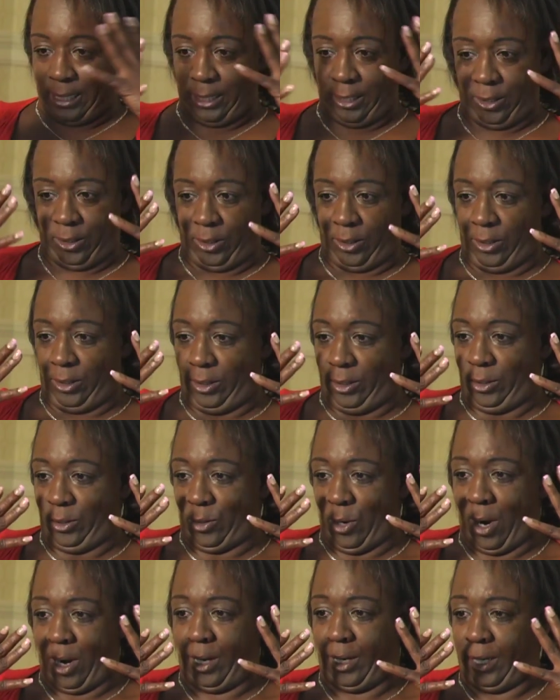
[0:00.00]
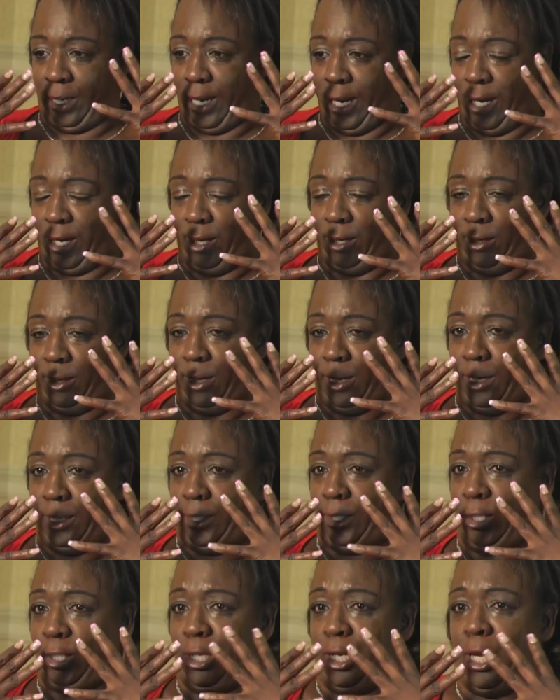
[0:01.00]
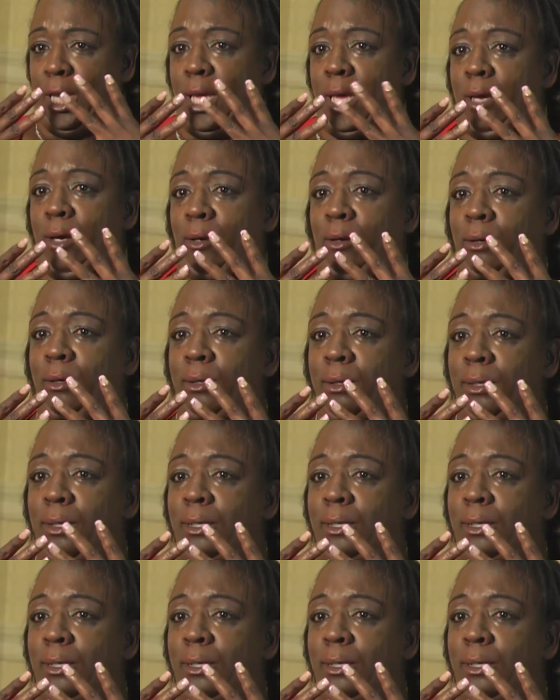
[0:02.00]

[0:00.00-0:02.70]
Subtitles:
just started getting a chill